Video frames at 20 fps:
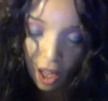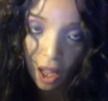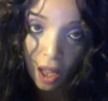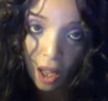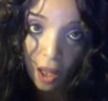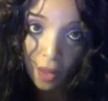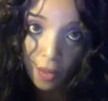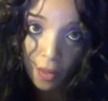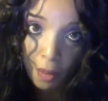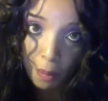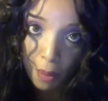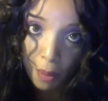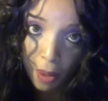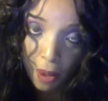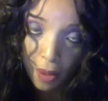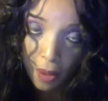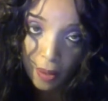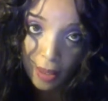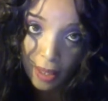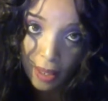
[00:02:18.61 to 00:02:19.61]
on the
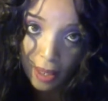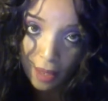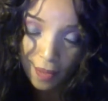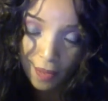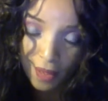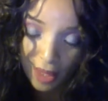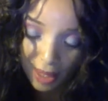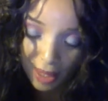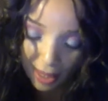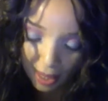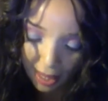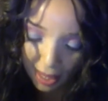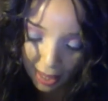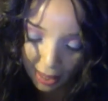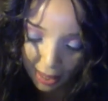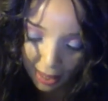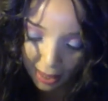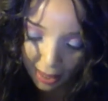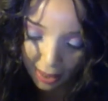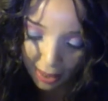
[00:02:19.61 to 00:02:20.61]
part of the
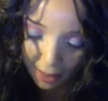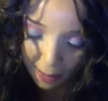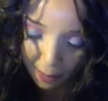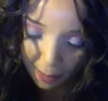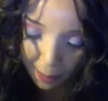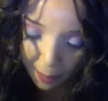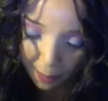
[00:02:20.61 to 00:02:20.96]
saints.